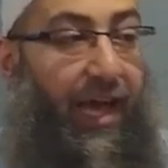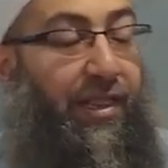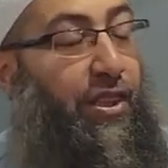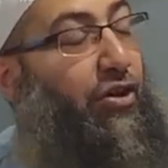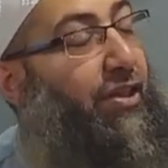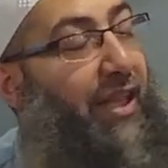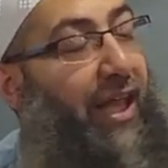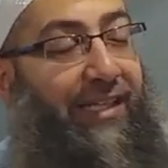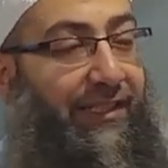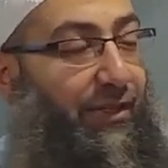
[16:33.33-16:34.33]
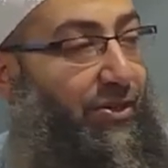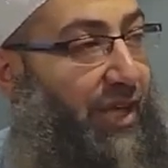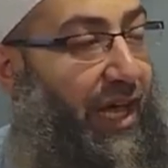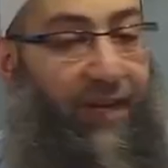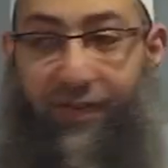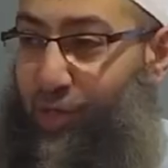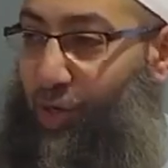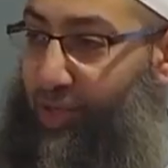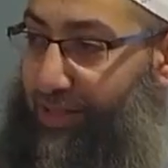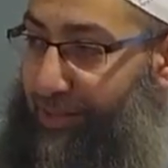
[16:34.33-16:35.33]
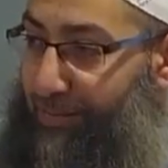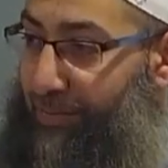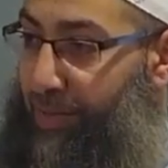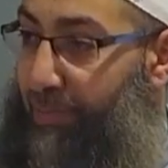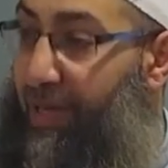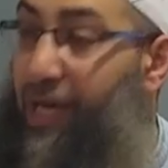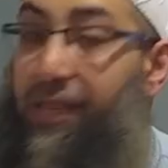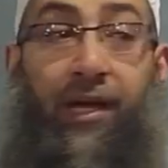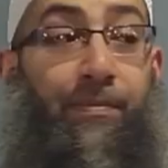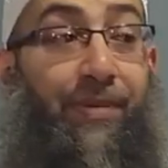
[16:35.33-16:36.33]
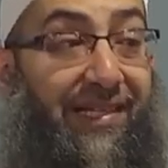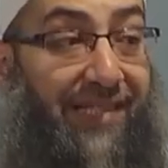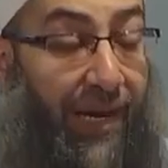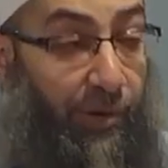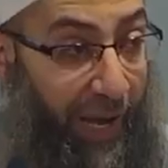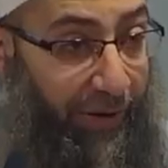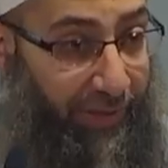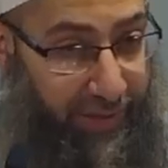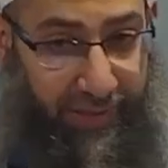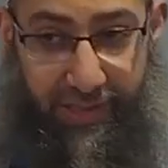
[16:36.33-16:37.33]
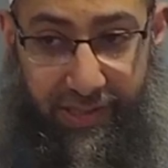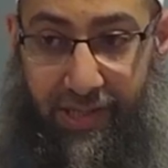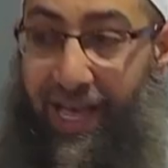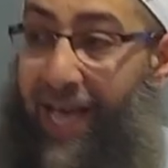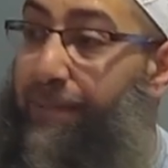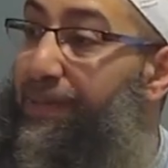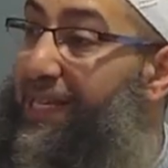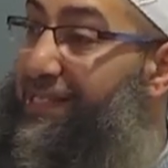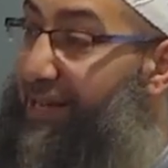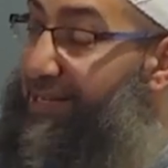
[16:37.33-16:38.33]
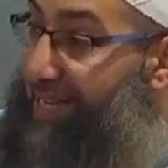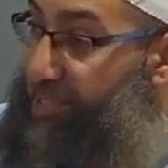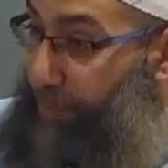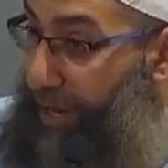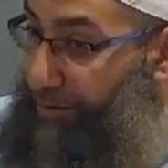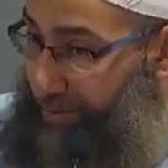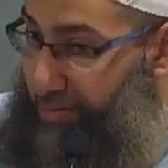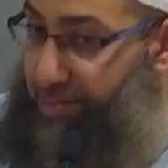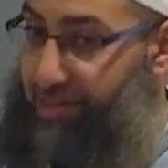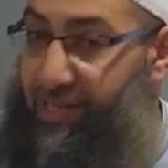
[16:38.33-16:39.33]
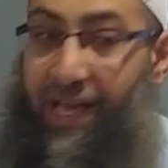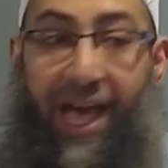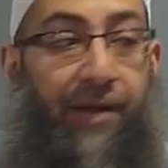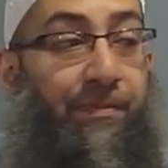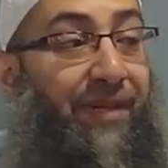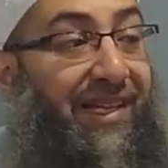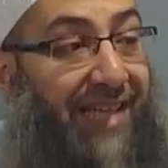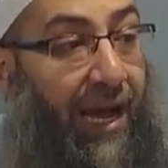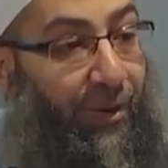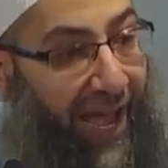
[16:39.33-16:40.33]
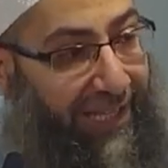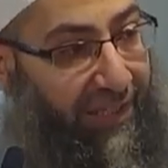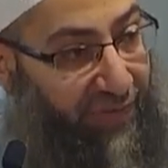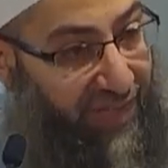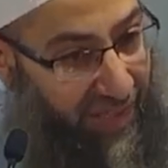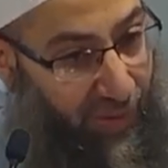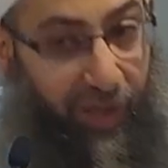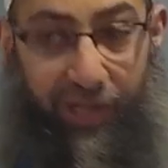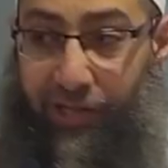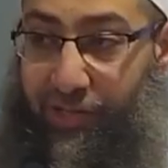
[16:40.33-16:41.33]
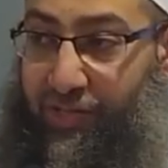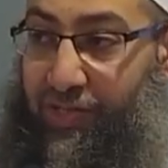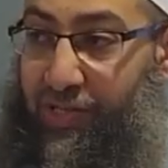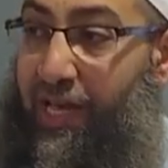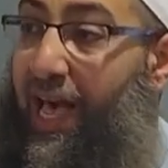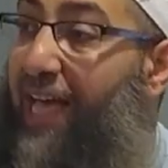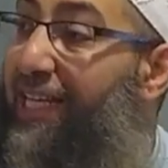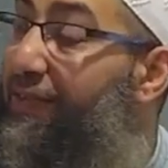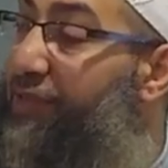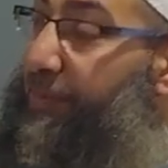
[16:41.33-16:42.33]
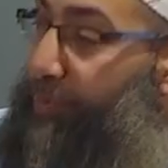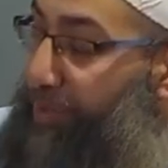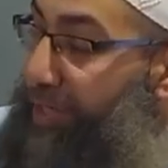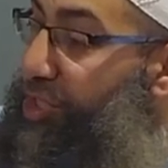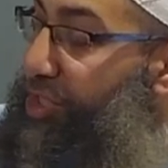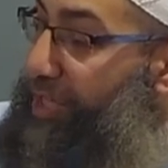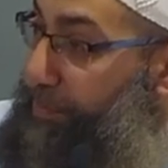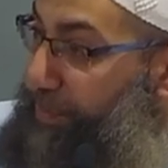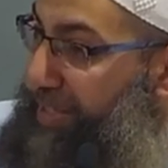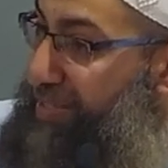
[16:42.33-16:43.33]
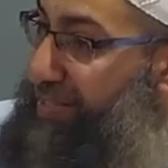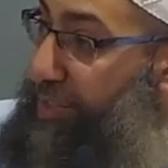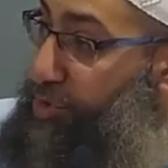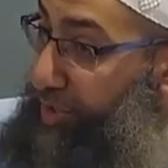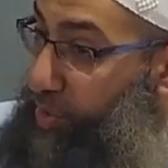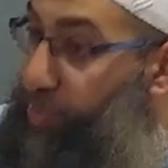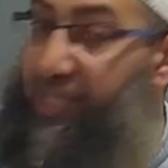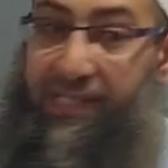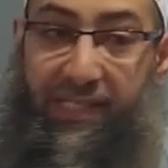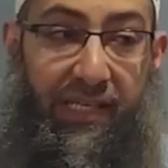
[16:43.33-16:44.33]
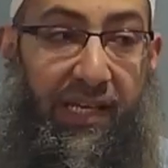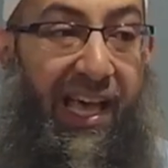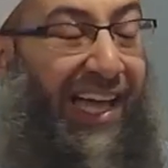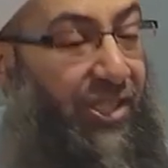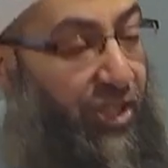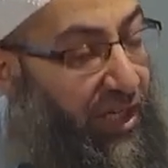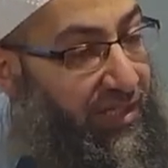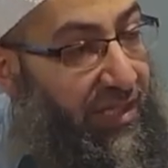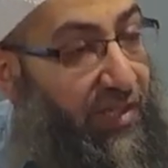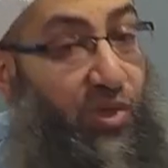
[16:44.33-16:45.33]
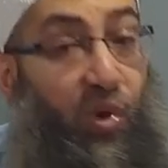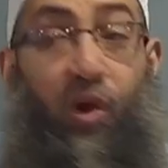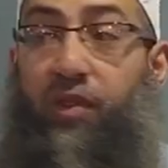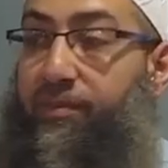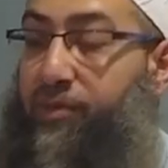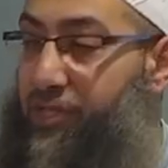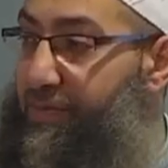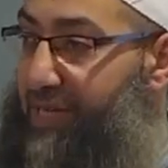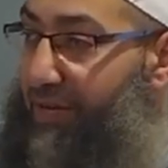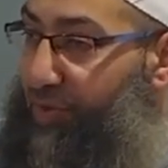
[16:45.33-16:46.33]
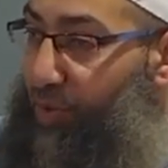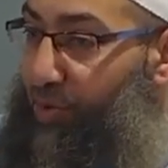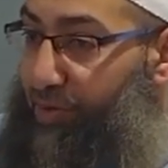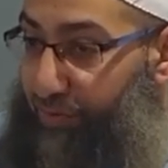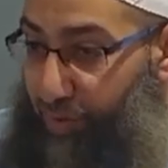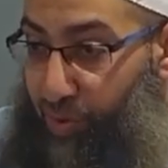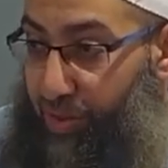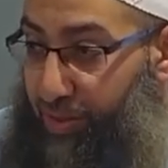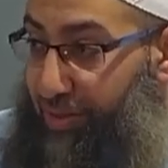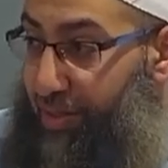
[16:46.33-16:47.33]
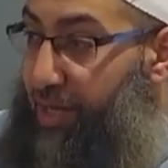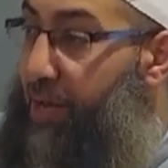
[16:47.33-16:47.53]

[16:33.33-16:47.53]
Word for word: and they're light years ahead of us all. May Allah bless our parents, and bless us as parents, and bless our activists and workers, and give liberation and peace and tranquility and justice to all the Muslims in every corner of the world.